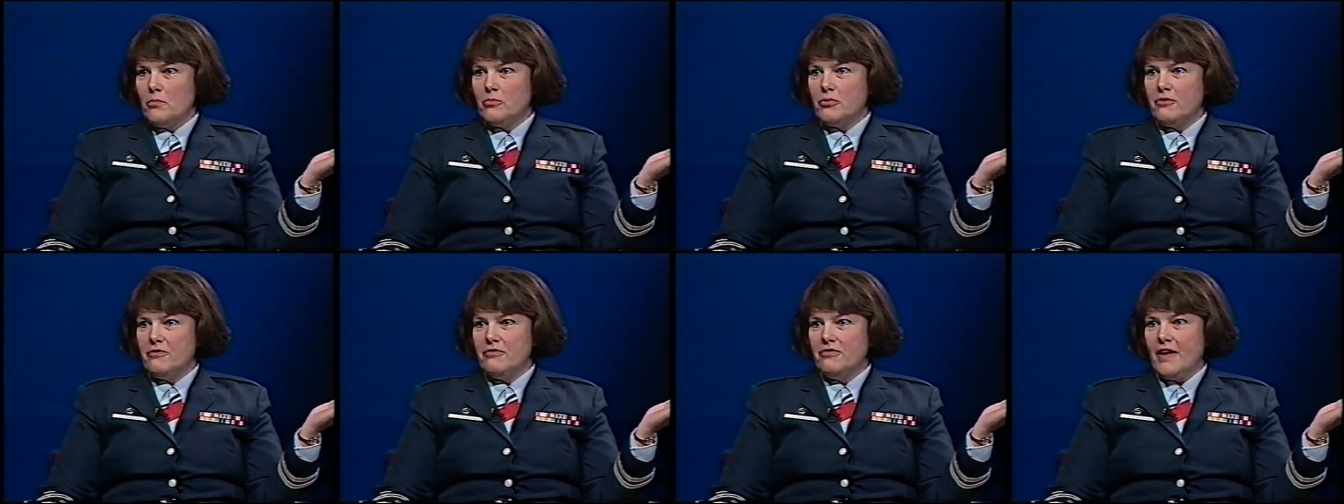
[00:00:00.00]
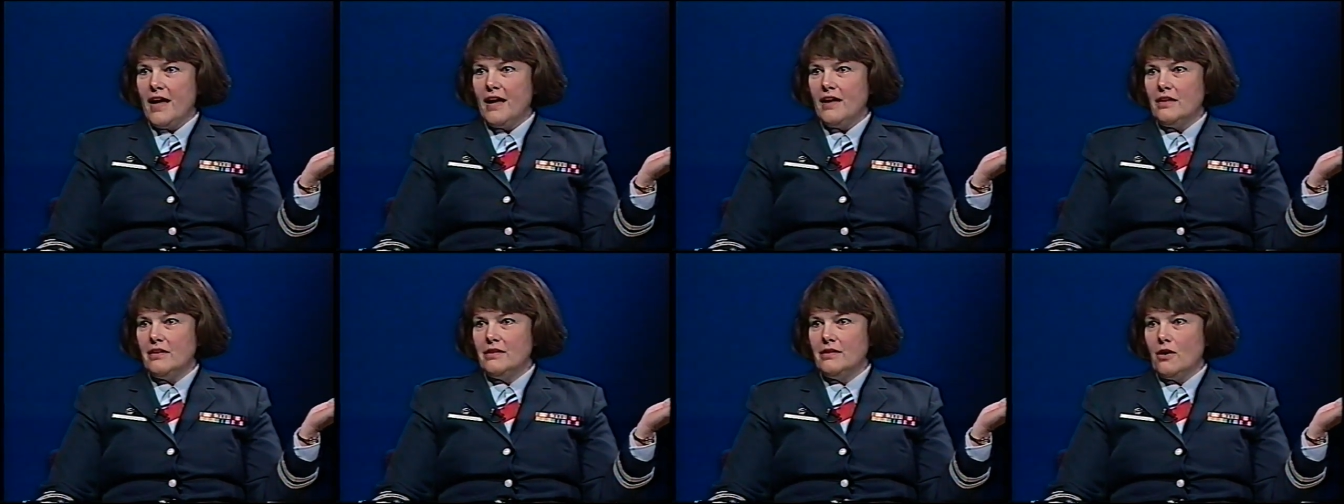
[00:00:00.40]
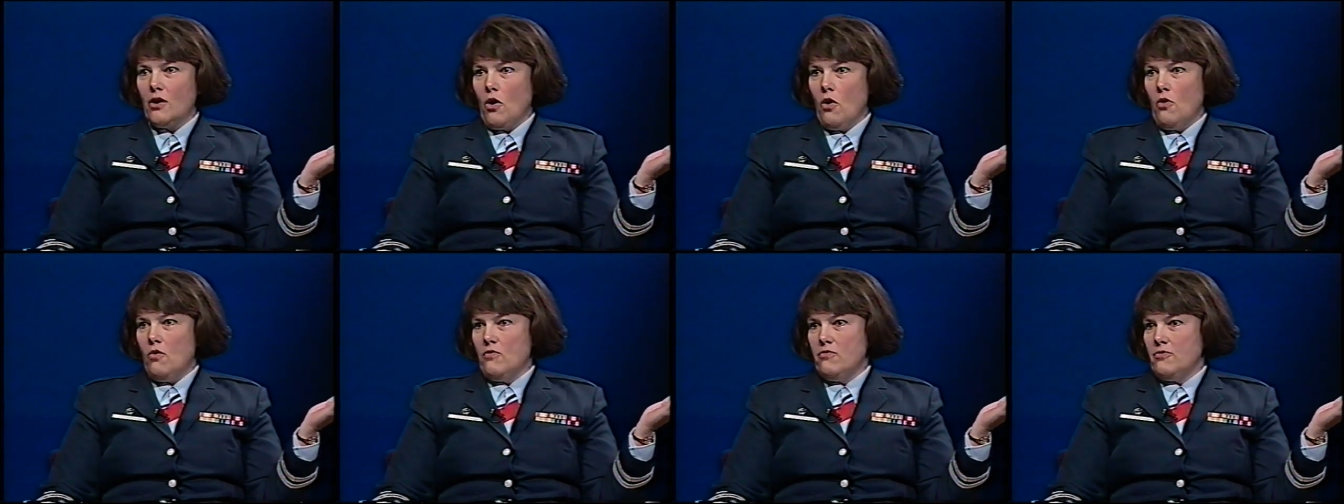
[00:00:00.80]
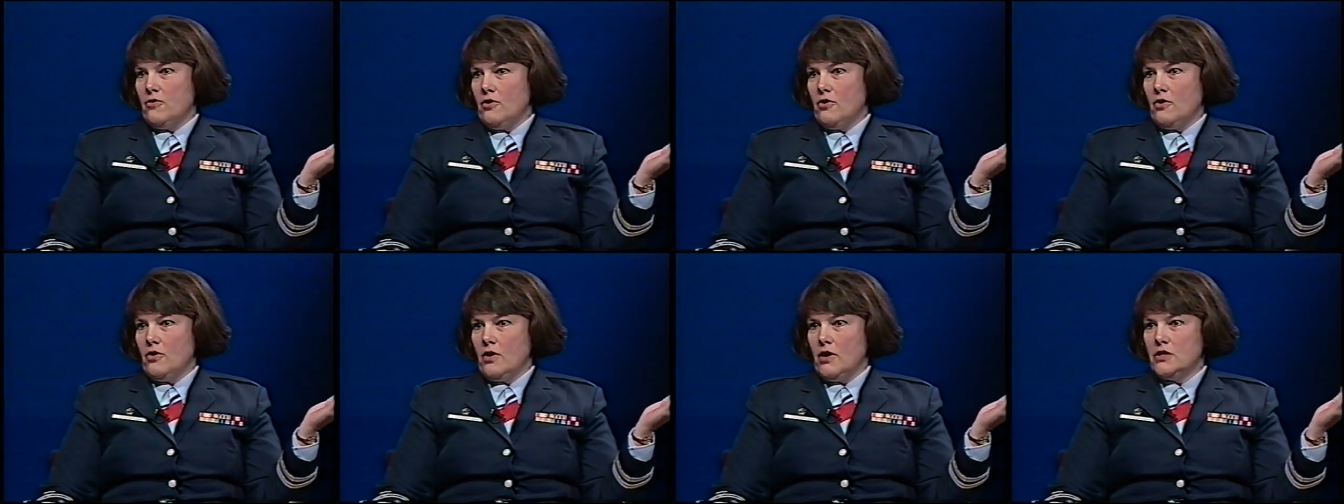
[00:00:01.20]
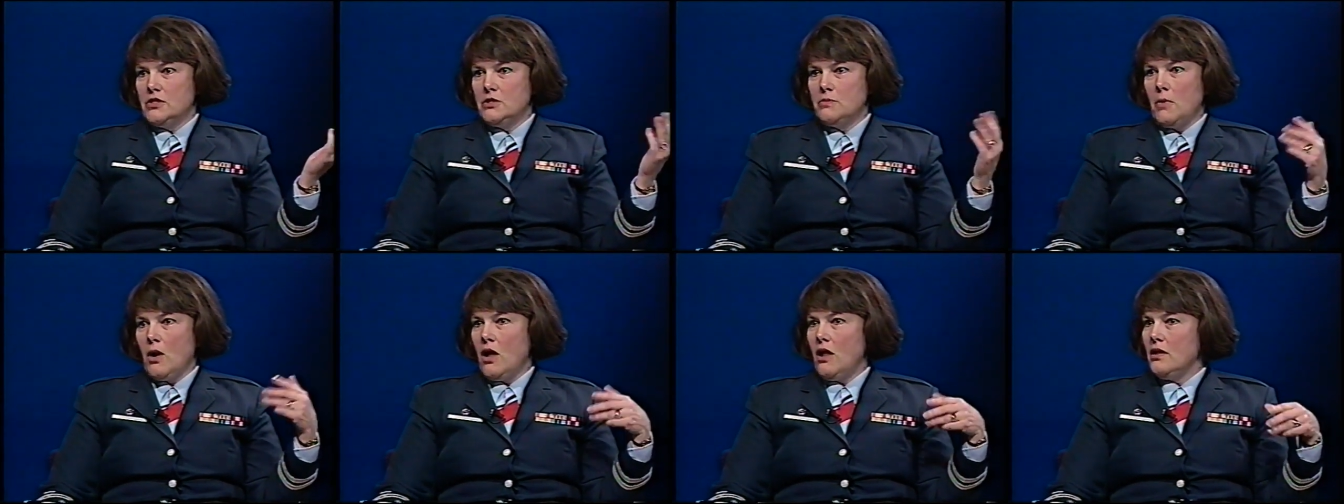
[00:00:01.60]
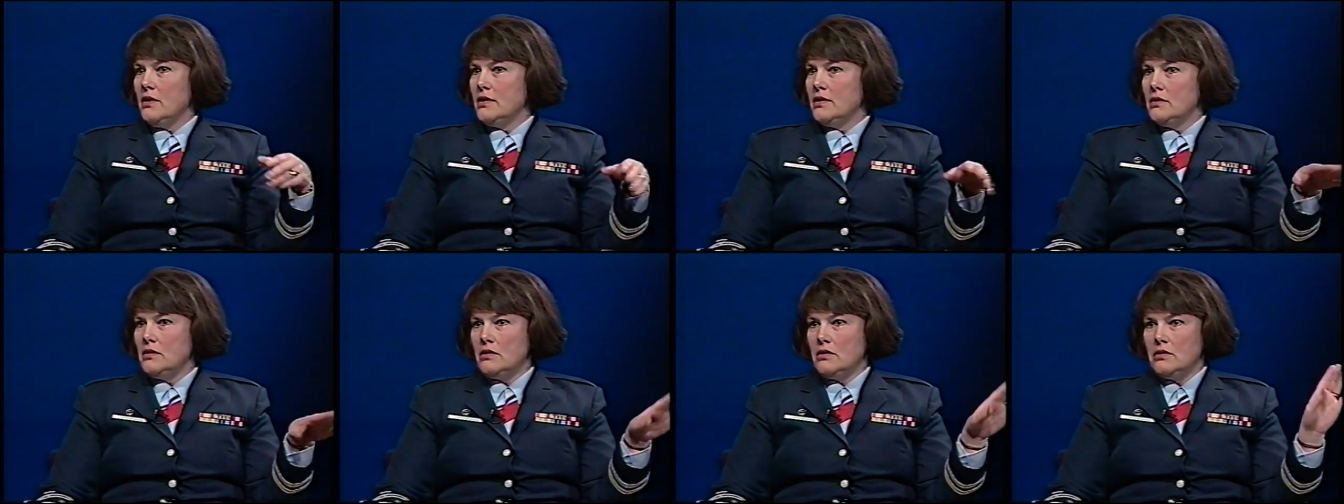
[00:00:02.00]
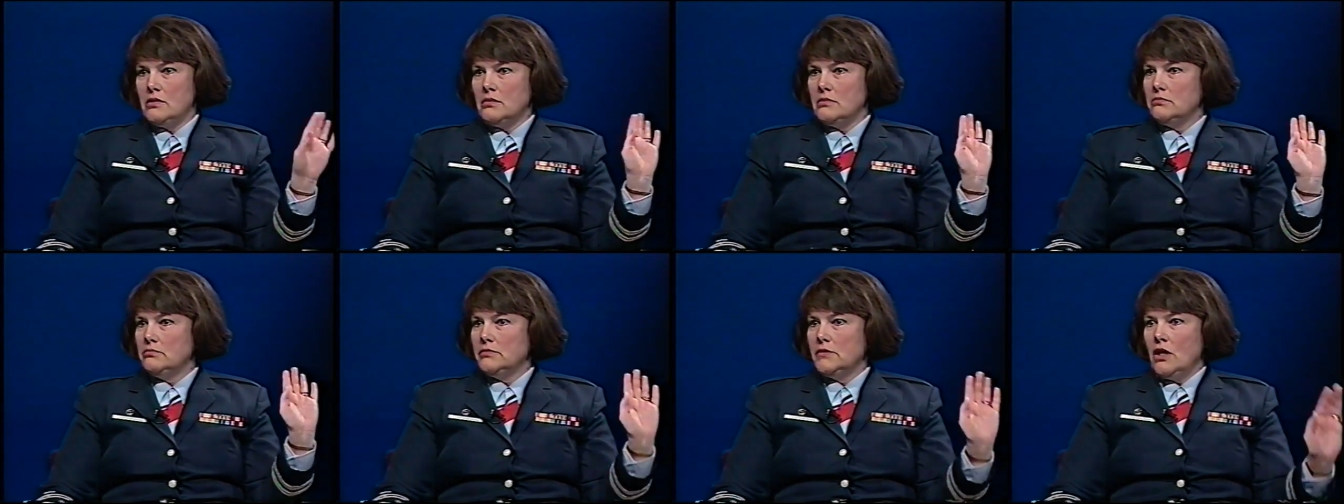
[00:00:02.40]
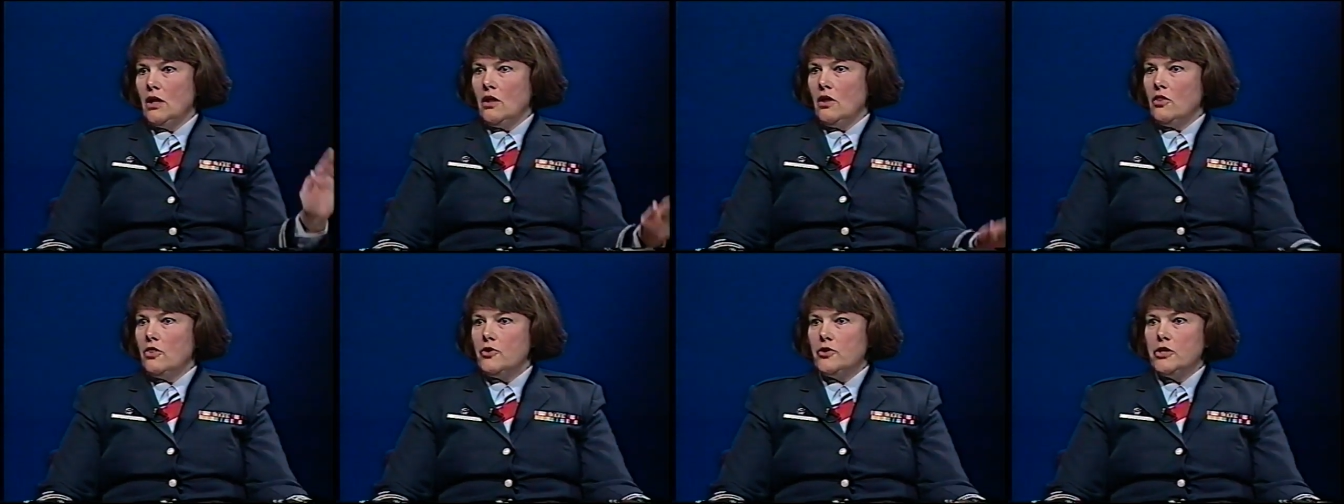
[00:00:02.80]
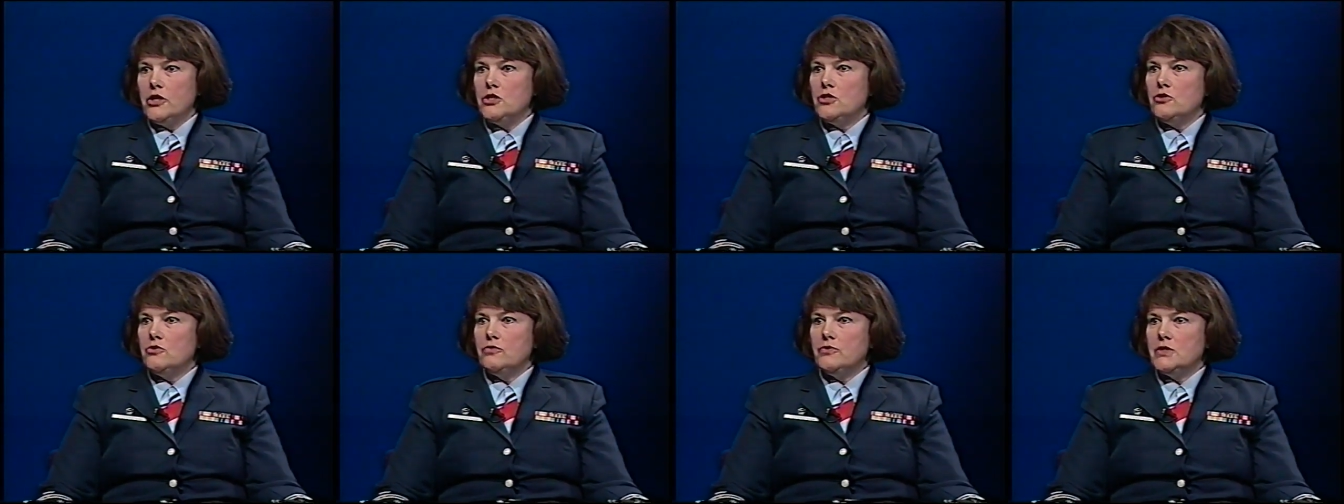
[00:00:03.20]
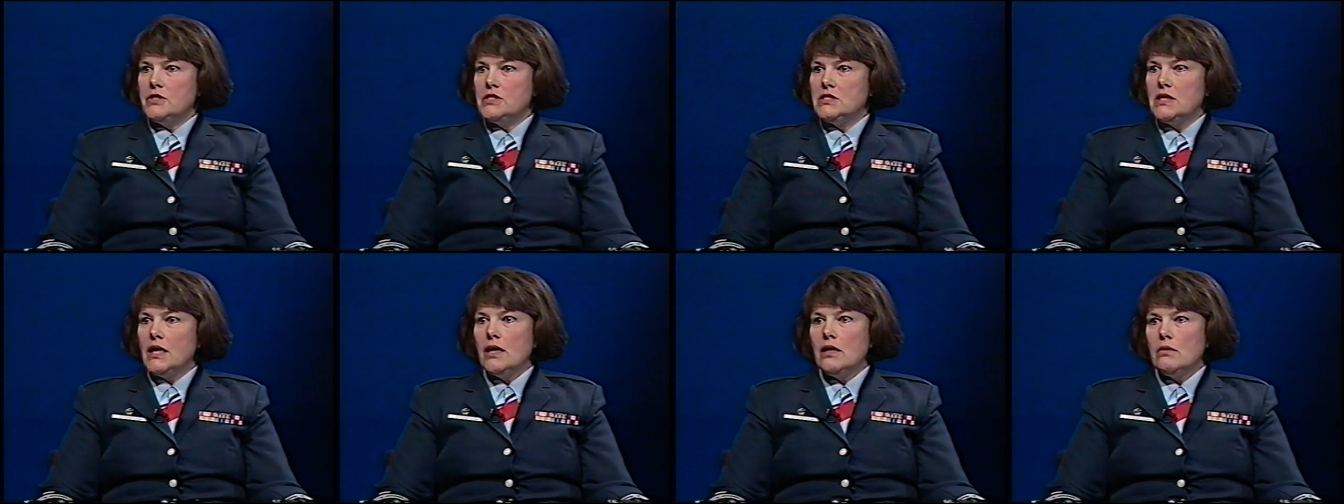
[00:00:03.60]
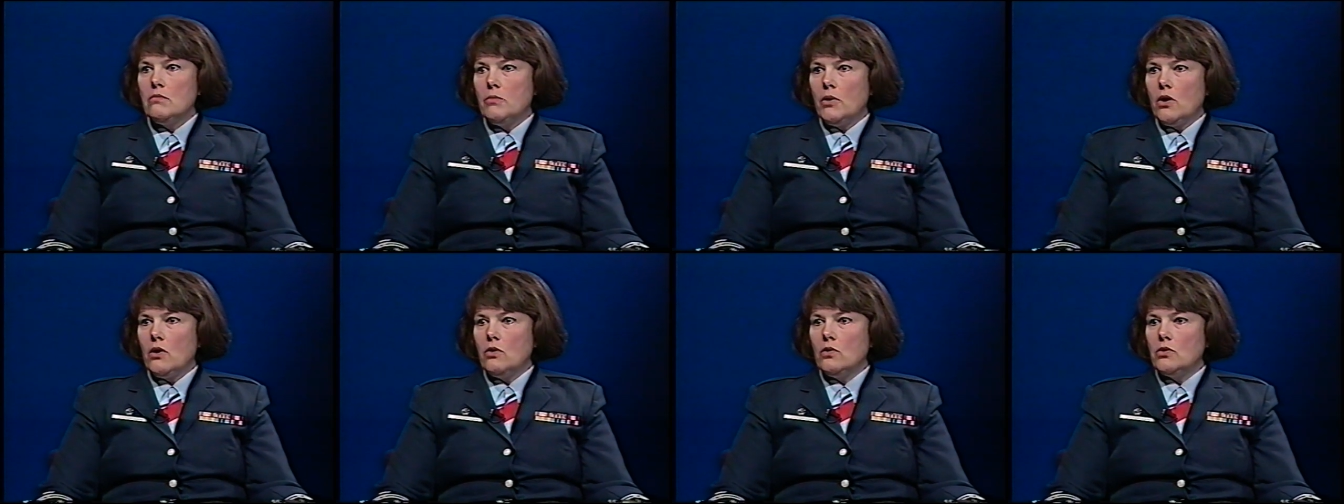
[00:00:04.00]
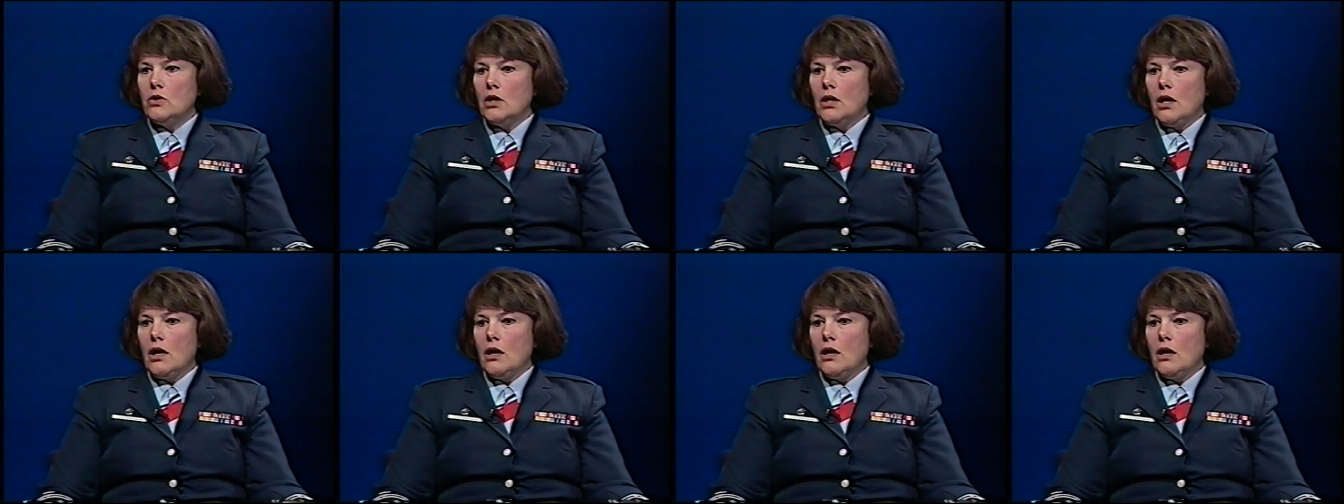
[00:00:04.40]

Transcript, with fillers: prevailed over a small little 32 foot sailboat.